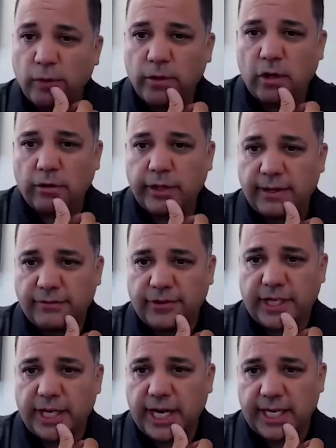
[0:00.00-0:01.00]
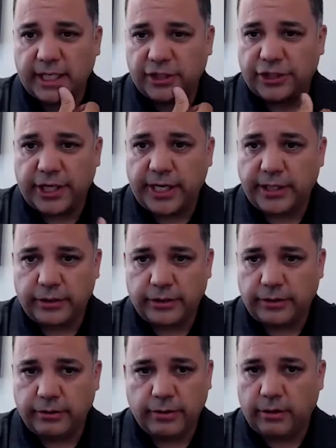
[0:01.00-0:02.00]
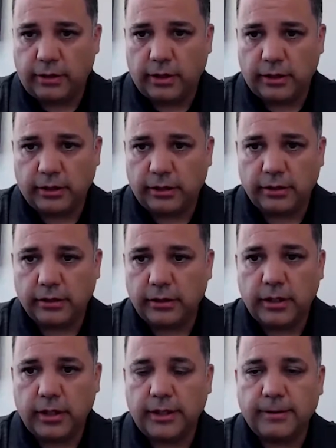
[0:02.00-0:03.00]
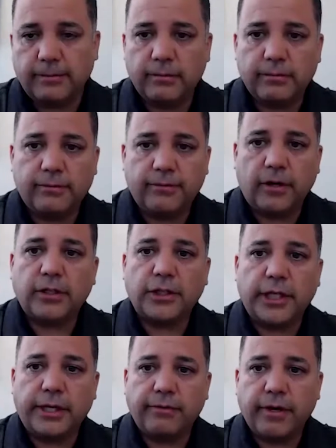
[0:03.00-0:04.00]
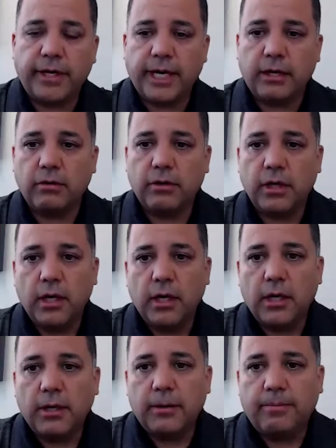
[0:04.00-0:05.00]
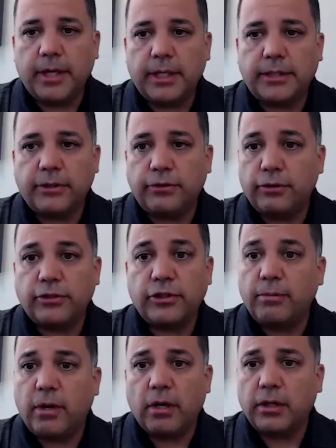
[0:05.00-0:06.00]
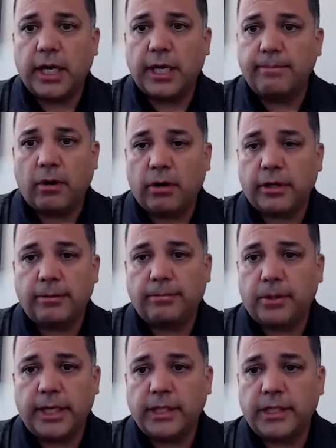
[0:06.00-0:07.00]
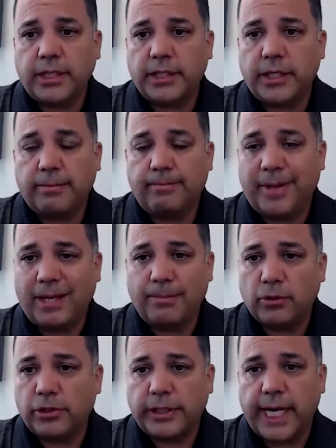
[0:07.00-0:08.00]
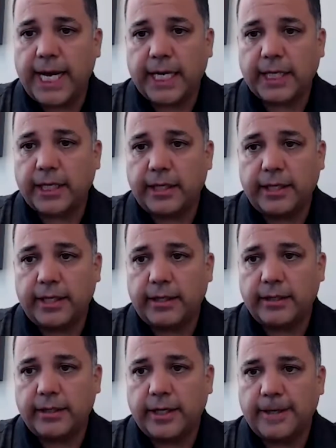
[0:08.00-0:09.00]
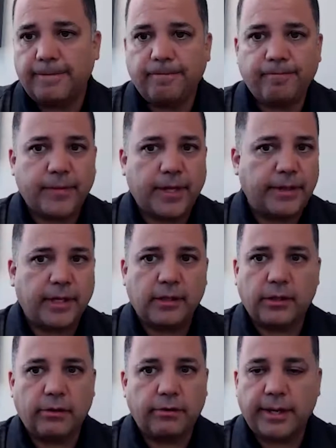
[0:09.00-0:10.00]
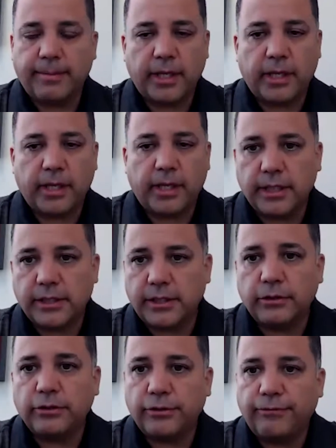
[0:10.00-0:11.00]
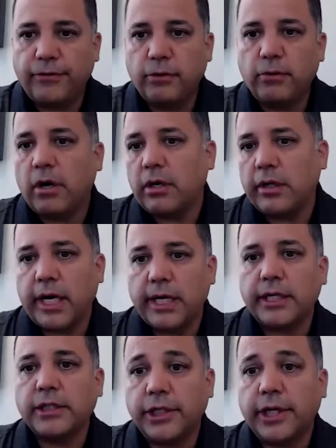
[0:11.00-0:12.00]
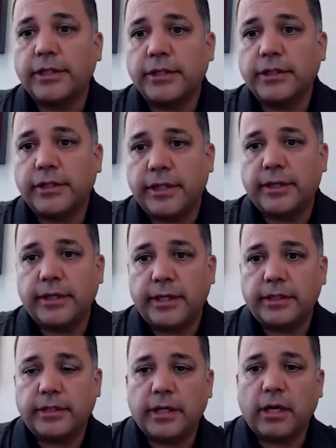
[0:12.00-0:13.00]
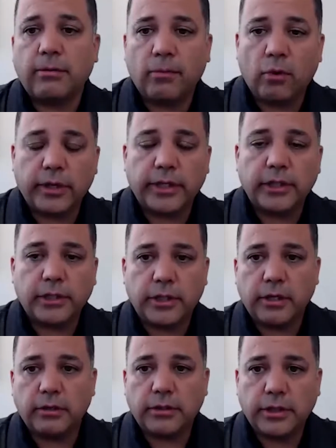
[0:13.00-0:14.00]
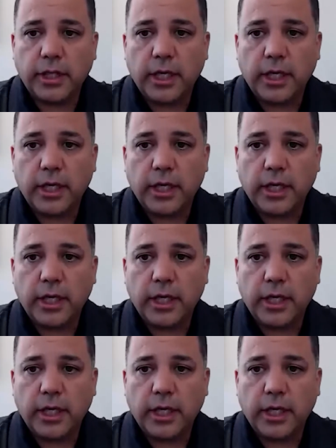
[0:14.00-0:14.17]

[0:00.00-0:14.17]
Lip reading: called FCI Exchange. They're no longer functioning right now, but there's some online marketplaces, PaperStack and I think Loan MLS. There's a few online exchanges that sell mortgage notes